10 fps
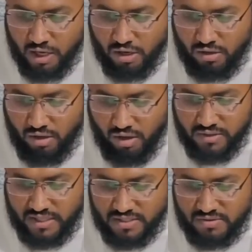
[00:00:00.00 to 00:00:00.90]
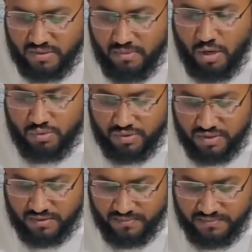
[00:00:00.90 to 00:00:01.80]
closest to the
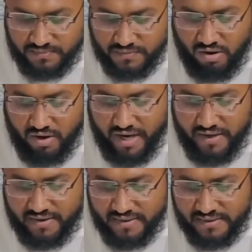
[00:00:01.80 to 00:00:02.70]
mouth. Alright?